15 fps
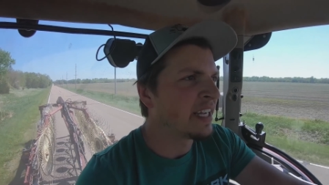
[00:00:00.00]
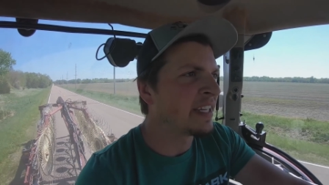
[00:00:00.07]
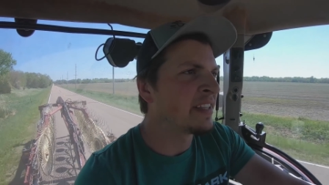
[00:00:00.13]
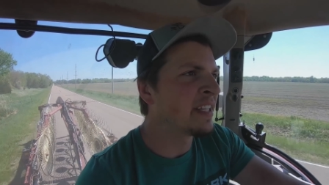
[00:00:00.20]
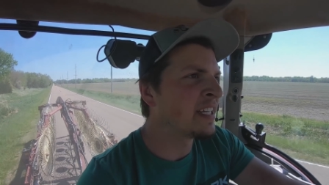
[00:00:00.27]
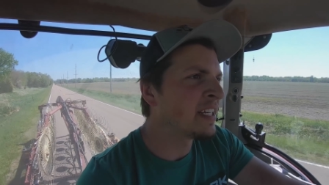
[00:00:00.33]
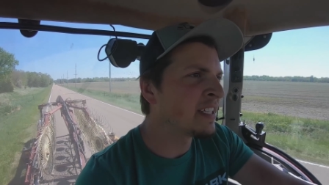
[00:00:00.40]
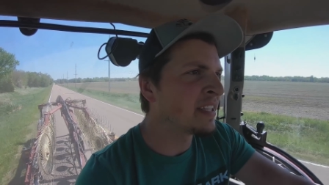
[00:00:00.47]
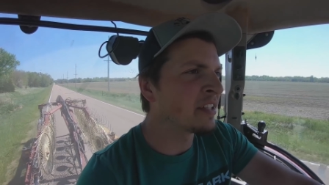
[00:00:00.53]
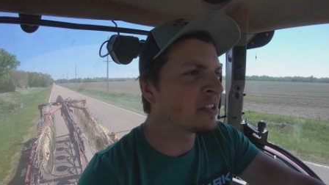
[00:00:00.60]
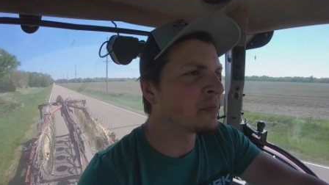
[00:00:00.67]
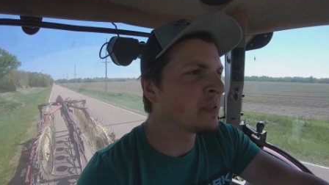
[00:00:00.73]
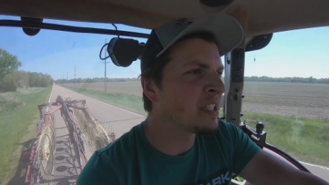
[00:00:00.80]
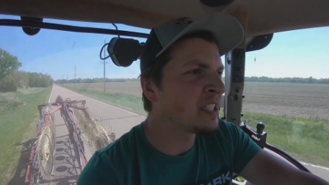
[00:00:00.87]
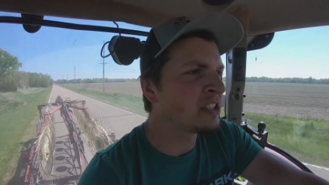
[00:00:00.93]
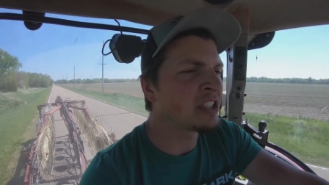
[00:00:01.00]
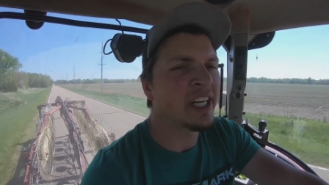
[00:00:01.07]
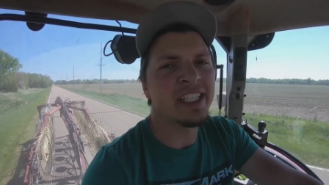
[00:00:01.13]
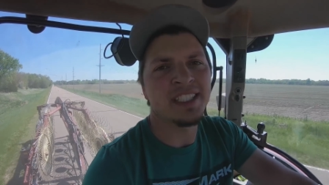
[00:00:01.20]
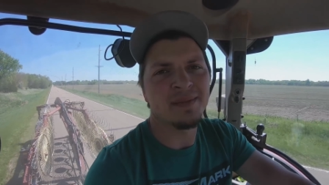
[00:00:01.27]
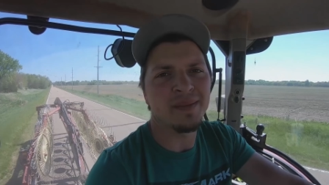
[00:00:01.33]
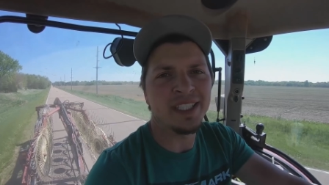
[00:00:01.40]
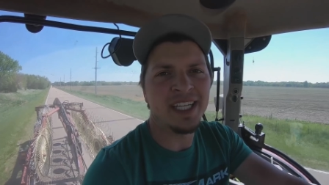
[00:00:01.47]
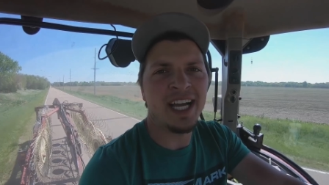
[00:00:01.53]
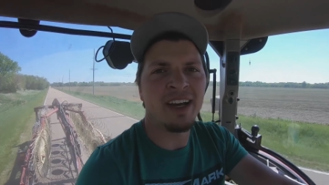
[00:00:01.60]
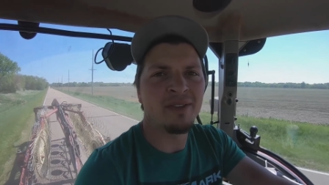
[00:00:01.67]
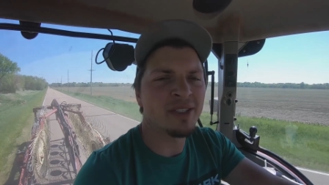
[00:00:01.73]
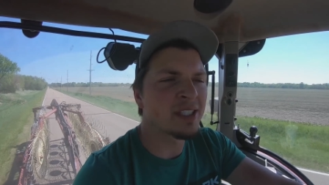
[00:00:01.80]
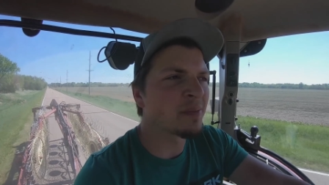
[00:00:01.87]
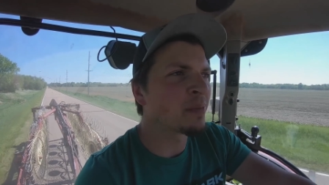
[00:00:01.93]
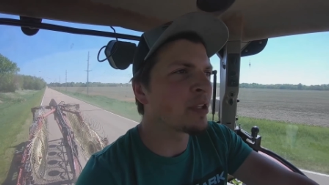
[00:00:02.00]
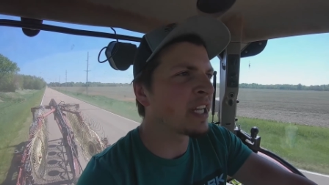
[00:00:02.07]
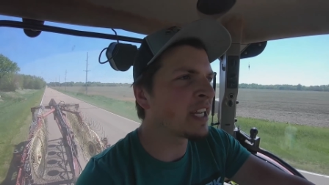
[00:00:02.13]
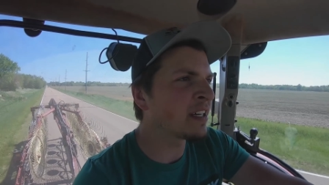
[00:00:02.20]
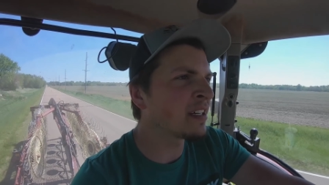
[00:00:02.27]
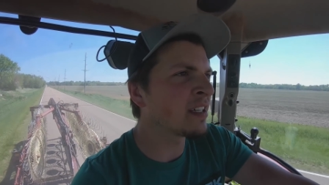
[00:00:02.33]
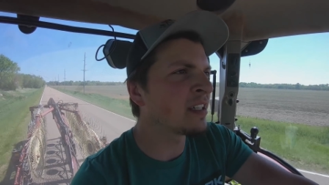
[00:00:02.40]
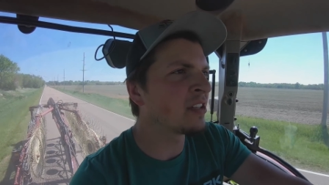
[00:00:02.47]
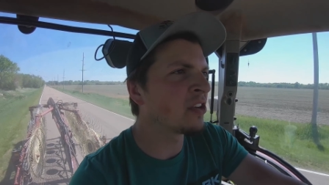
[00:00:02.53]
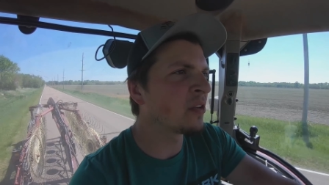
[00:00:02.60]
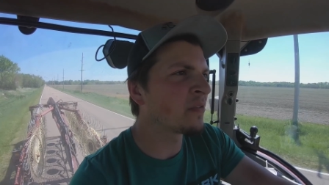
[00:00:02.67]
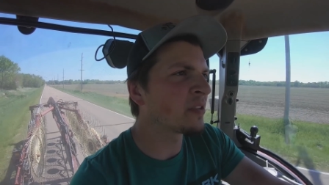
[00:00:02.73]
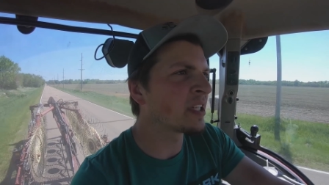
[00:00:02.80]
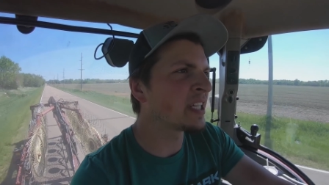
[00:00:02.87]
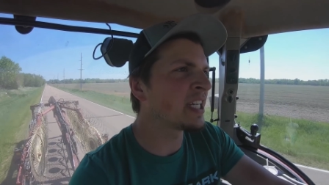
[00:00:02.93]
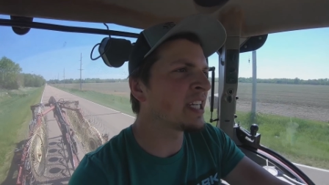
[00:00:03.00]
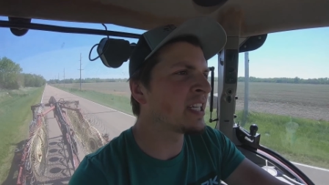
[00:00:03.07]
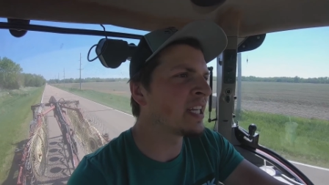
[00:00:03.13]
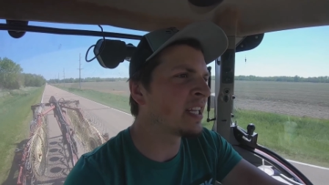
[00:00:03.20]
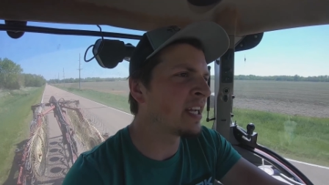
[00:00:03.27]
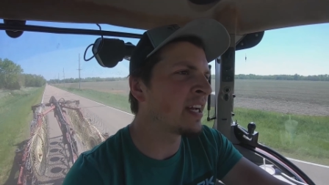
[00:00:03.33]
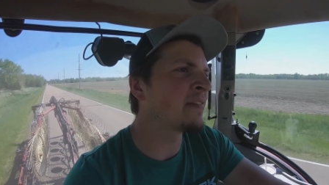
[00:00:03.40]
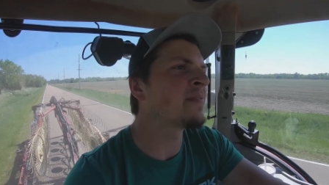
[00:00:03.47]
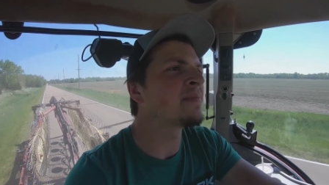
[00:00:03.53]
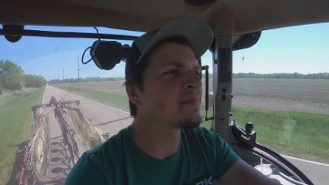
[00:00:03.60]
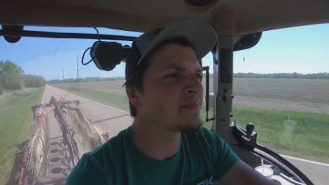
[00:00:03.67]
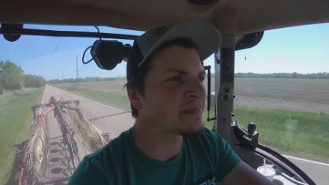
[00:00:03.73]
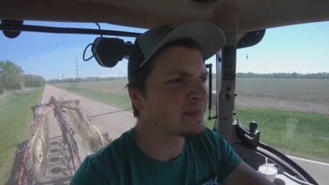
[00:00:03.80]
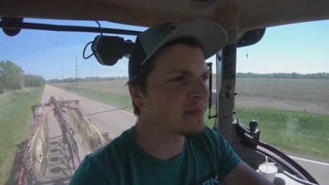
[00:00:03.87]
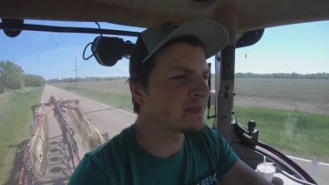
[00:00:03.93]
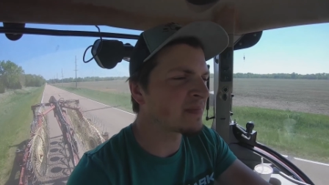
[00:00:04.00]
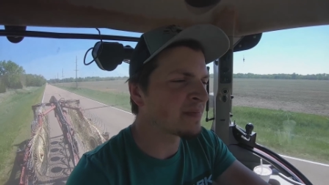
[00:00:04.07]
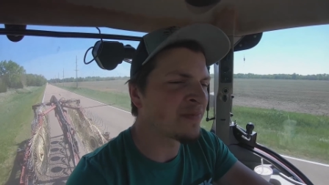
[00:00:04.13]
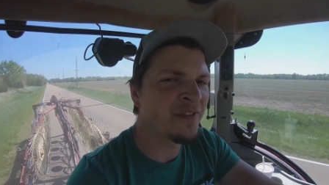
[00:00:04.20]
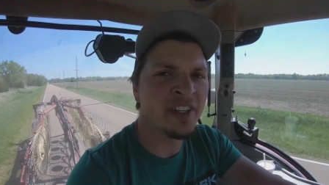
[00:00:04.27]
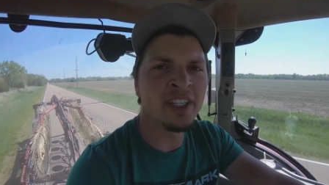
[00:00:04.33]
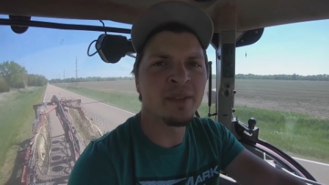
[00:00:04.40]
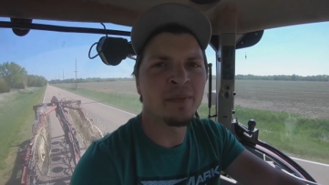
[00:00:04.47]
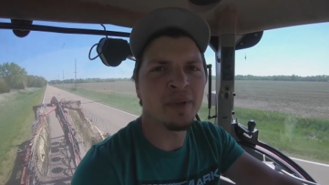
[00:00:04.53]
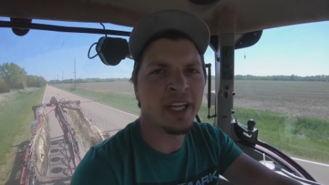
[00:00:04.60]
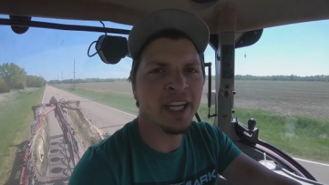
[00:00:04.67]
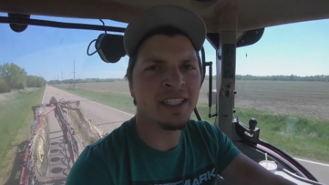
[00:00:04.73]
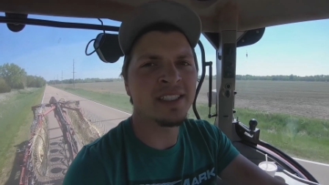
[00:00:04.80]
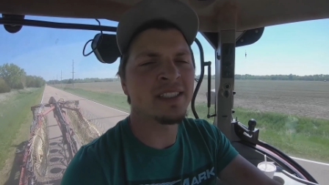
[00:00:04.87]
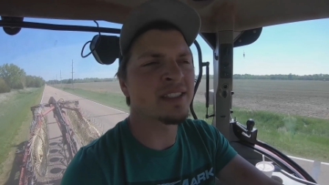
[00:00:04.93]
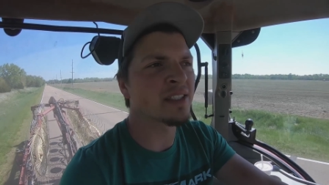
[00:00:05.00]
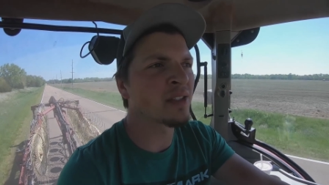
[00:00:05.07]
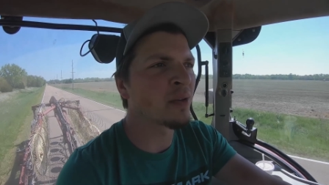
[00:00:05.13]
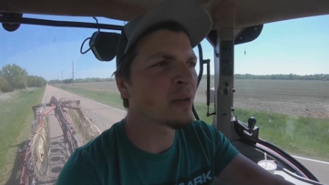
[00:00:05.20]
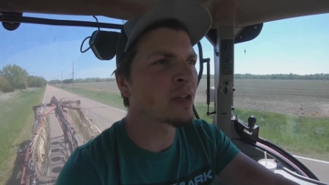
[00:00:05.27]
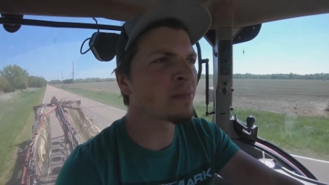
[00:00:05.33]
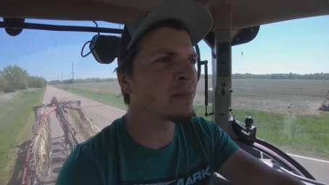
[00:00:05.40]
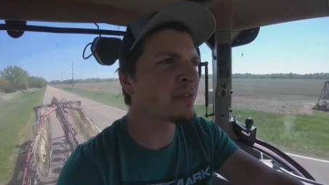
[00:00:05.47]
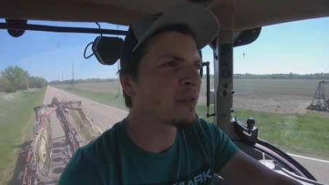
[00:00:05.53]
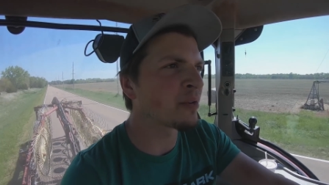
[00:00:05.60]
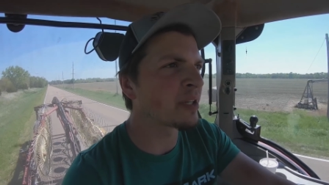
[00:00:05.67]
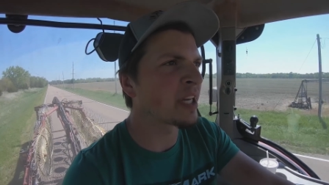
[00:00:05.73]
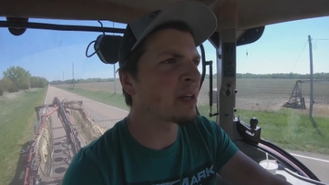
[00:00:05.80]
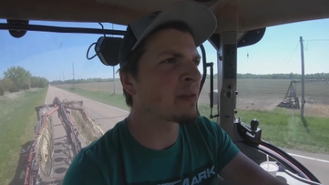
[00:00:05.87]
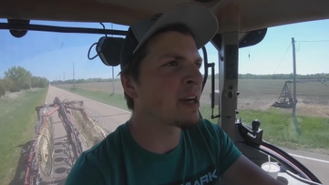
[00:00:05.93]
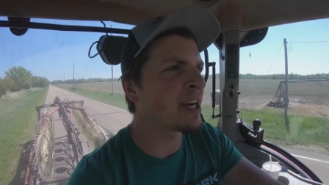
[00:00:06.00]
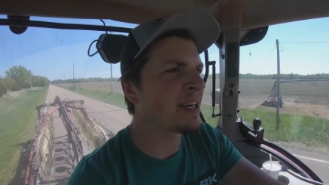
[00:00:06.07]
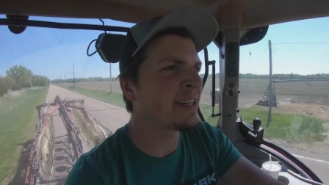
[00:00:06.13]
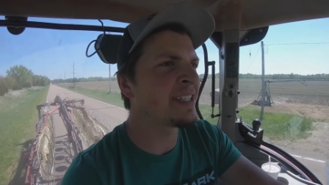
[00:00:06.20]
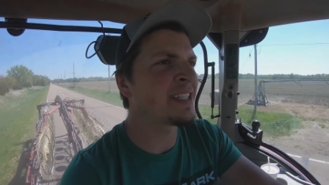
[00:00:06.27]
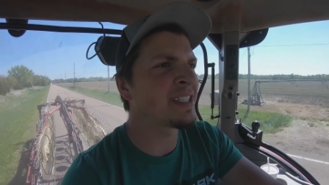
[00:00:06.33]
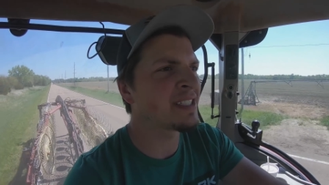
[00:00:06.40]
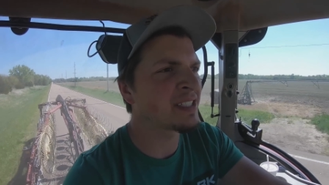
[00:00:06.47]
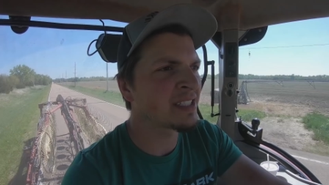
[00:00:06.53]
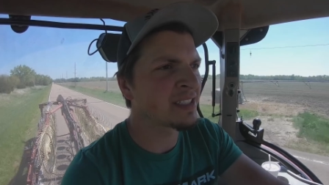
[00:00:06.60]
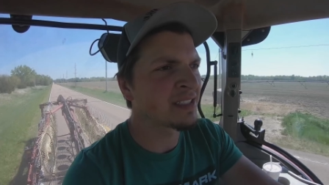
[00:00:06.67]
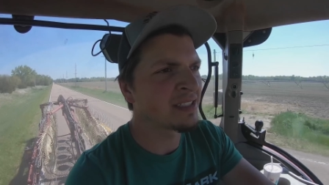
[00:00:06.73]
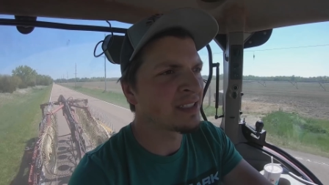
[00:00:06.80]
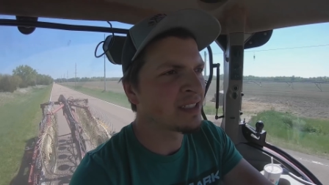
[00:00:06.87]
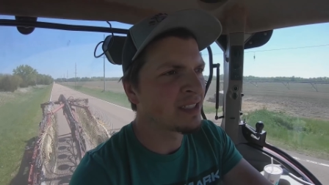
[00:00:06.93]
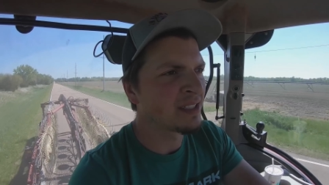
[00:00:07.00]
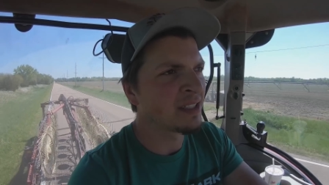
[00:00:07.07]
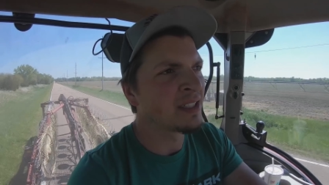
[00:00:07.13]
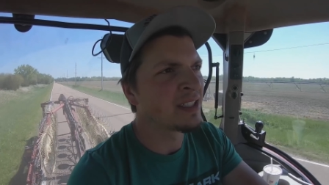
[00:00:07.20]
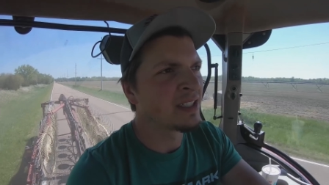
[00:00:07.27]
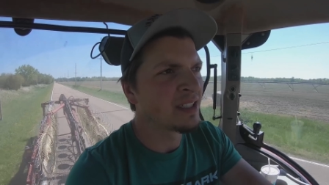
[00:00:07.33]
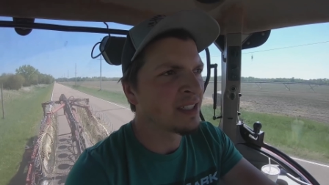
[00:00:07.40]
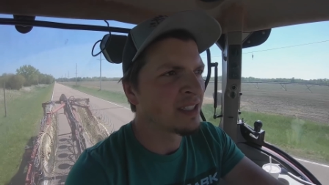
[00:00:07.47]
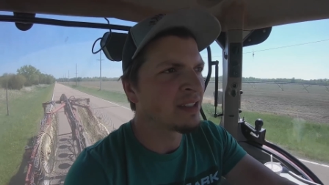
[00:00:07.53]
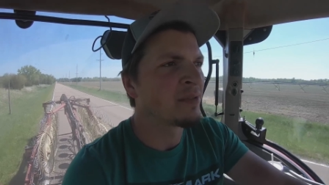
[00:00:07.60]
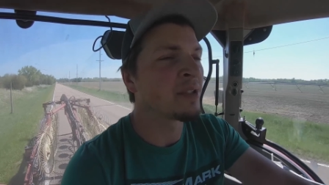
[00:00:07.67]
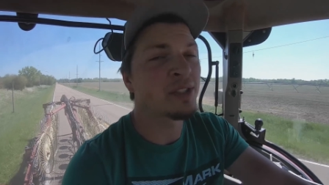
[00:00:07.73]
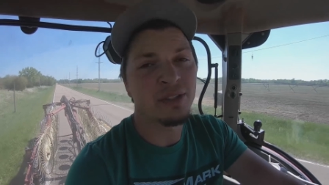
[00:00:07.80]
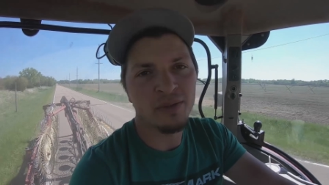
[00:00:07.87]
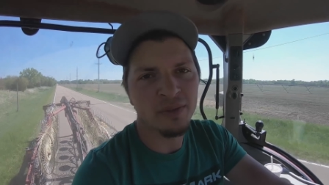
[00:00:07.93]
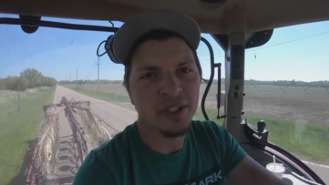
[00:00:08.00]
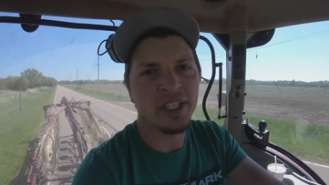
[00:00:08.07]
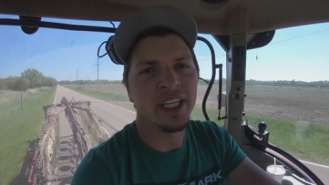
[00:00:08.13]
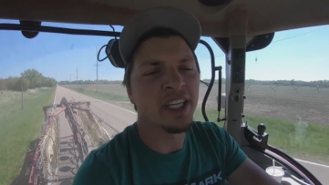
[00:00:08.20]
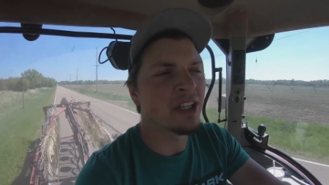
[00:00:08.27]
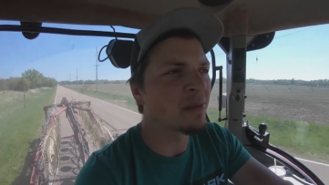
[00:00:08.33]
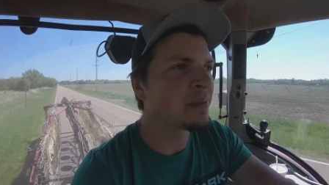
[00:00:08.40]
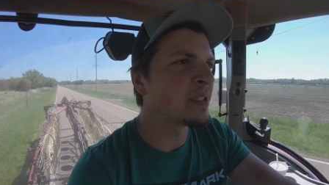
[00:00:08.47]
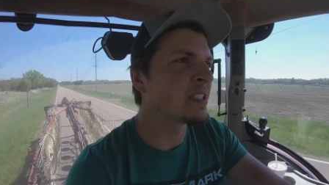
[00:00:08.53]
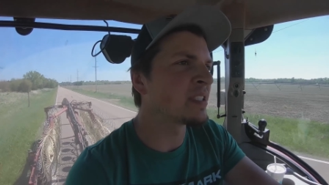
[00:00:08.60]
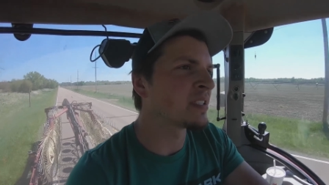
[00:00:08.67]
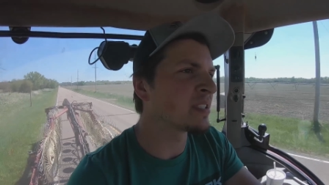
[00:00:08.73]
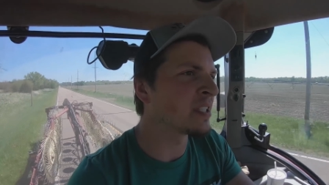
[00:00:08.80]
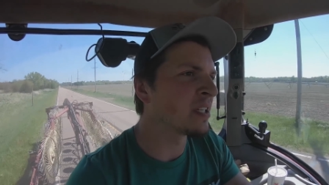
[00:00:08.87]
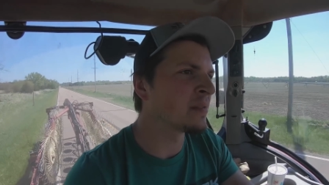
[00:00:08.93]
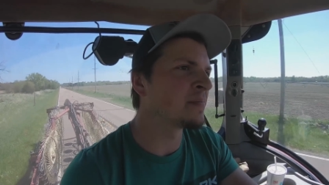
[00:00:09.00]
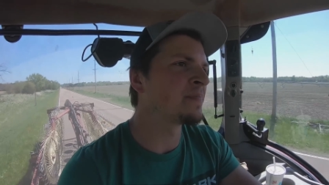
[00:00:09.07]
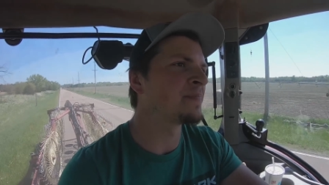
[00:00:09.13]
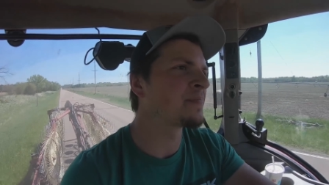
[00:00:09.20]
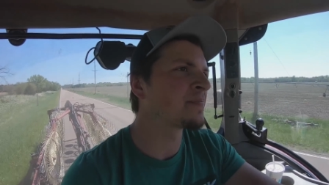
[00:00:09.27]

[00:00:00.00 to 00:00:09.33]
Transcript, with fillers: And then they'll be chasing me down with the planter, hopefully getting that field planted, the corn, before that rain hits, which would really help it. So,